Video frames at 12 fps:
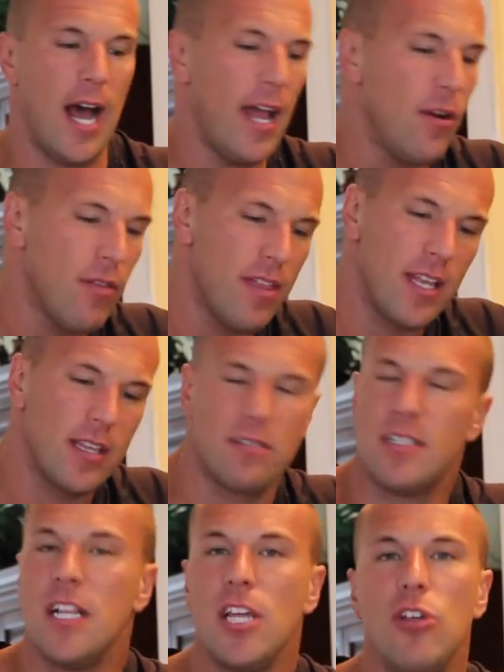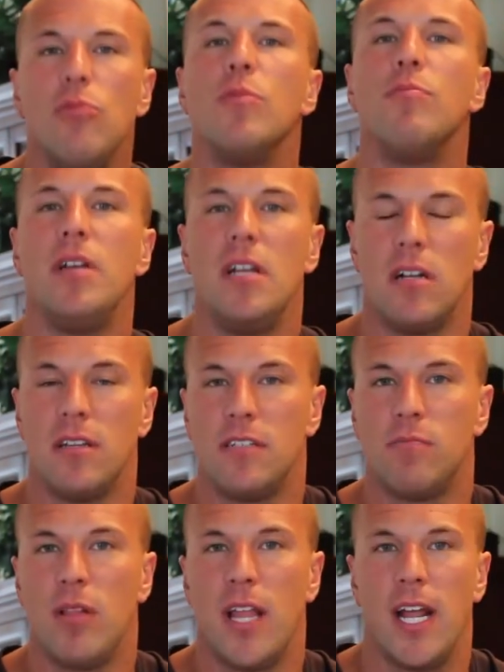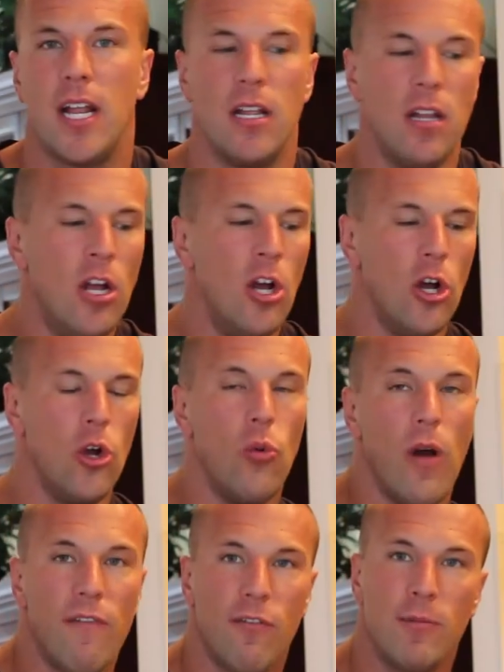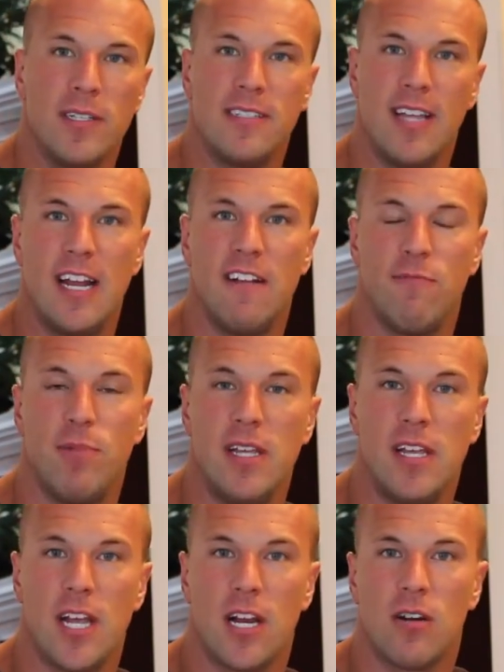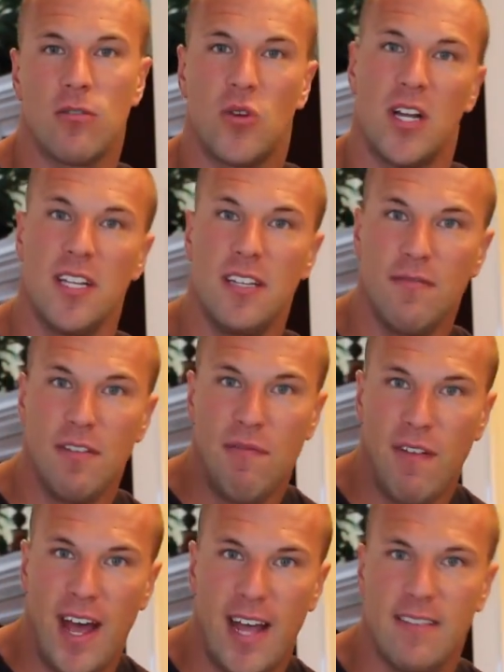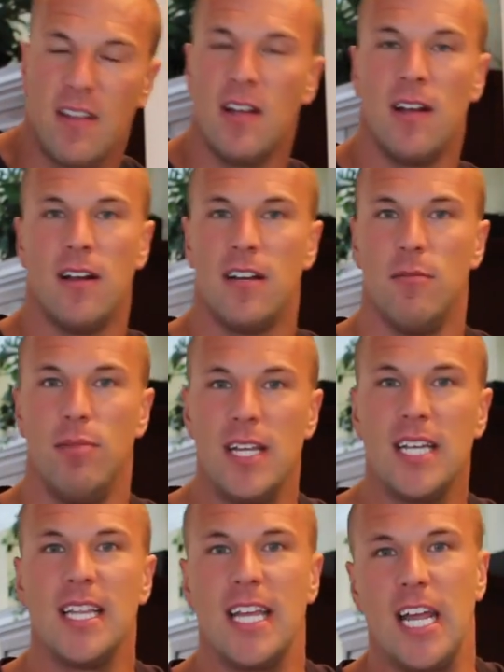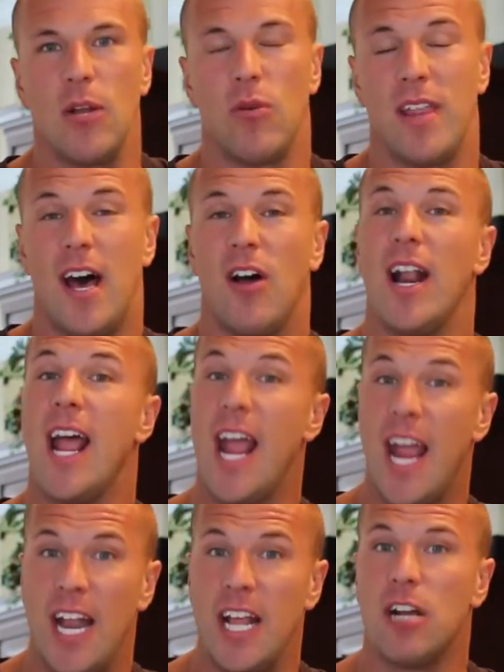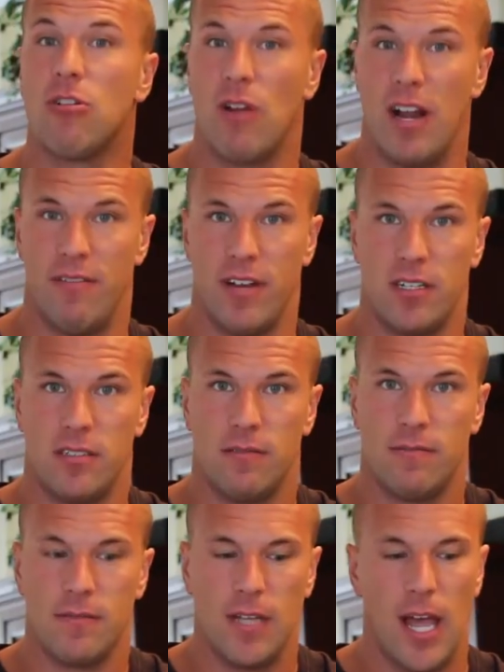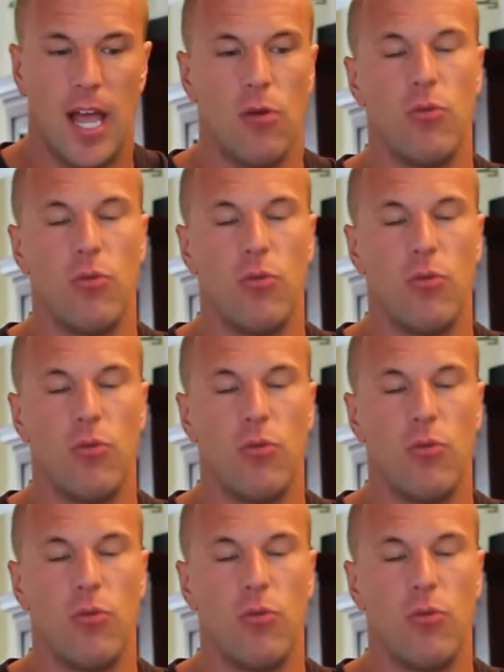I don't think there's any human being on this planet who went from a state of being relatively fat to being lean without any cravings, okay?